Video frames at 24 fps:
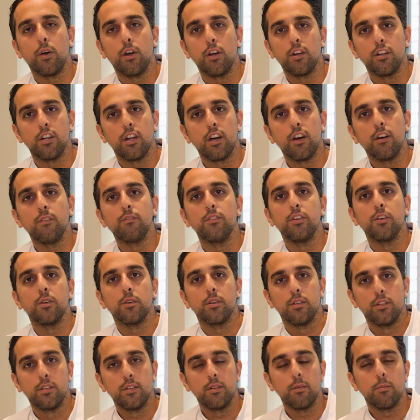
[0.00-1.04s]
part of
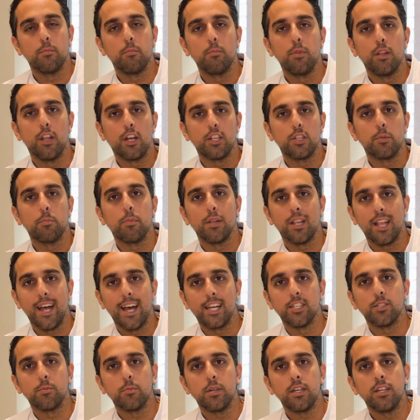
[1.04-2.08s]
your blood
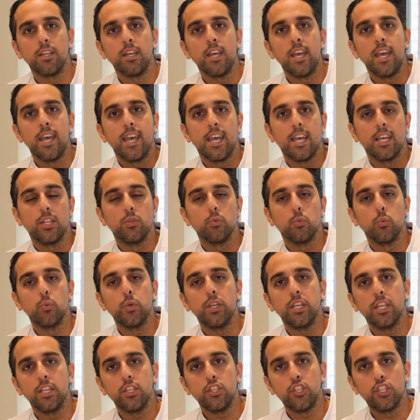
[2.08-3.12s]
plasma and
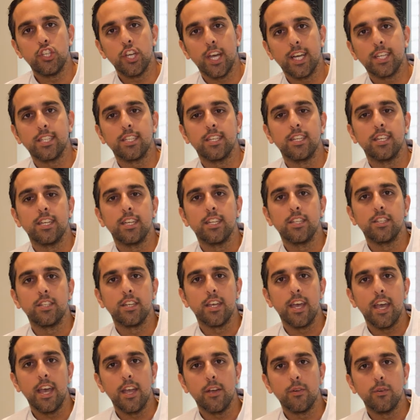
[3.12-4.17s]
re-inject it
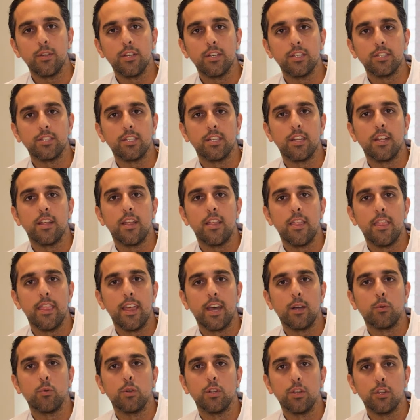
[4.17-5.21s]
into areas
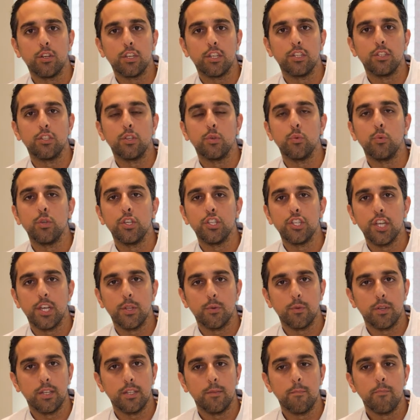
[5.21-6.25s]
that we're looking to
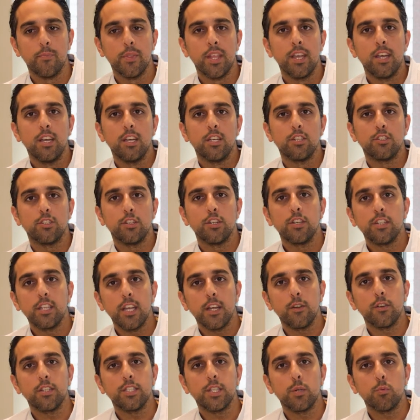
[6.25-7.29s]
regenerate. Certain
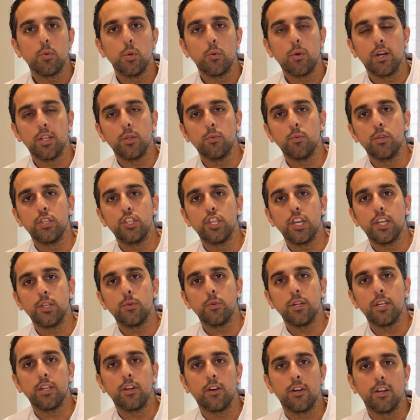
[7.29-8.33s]
areas that we want to
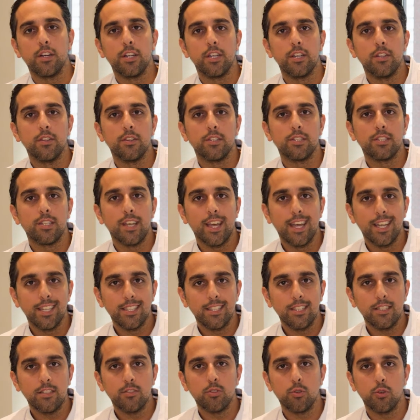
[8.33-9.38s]
regenerate are either
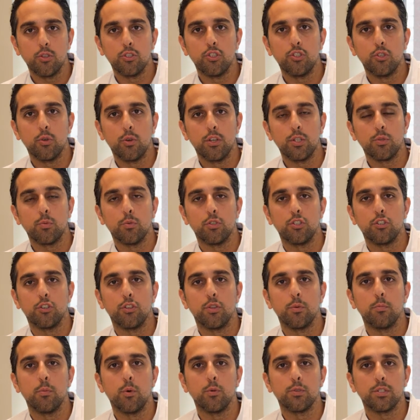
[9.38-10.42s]
tendons or joints, which are
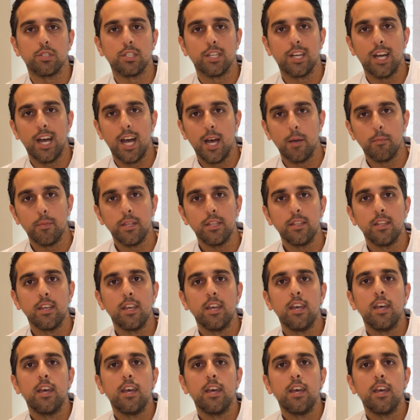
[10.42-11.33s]
the most common.